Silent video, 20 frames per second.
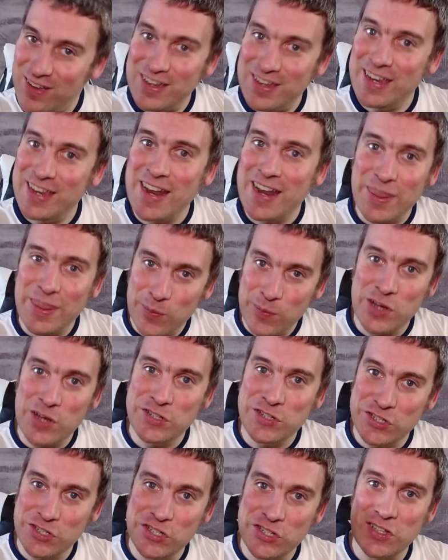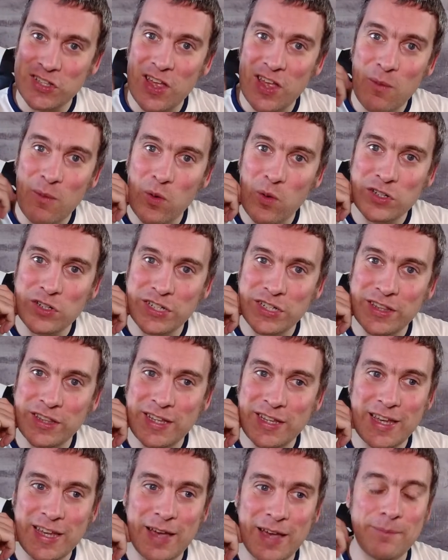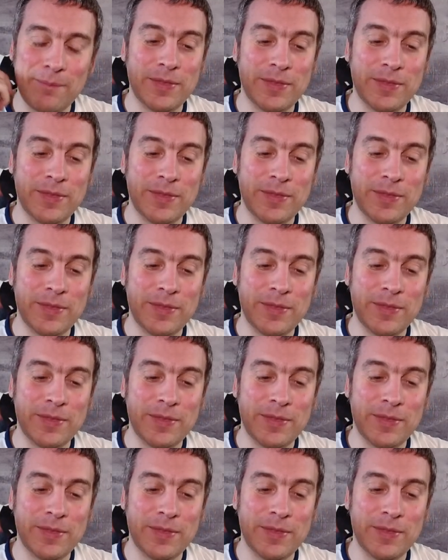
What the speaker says: In other words, you just like watching the